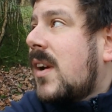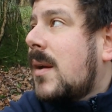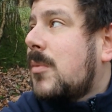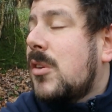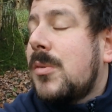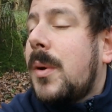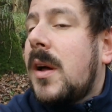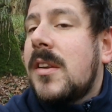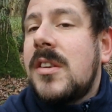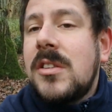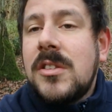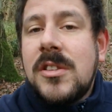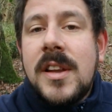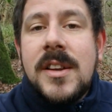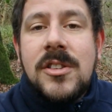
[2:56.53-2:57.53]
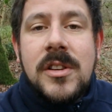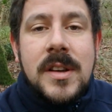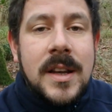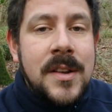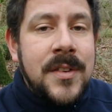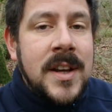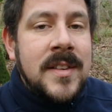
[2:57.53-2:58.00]
straps as well, so they
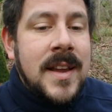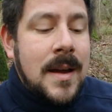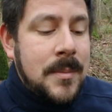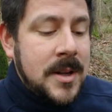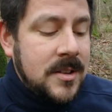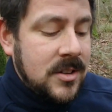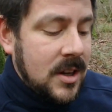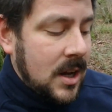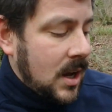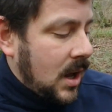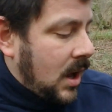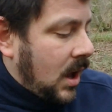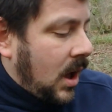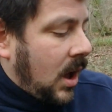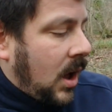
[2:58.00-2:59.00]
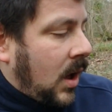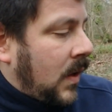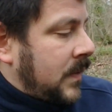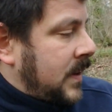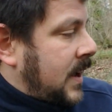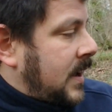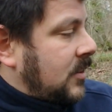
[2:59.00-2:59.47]
shouldn't leave any damage
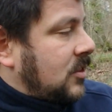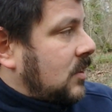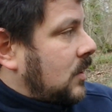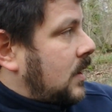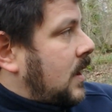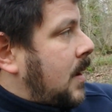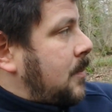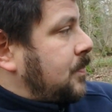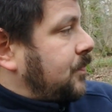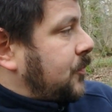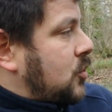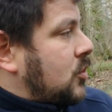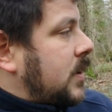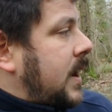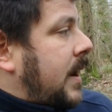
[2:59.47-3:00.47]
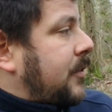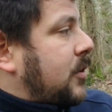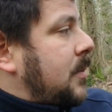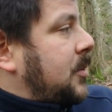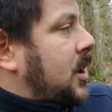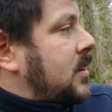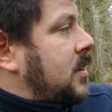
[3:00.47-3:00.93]
on the actual tree
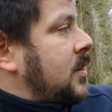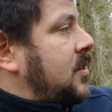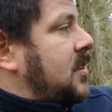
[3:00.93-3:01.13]
after I'm done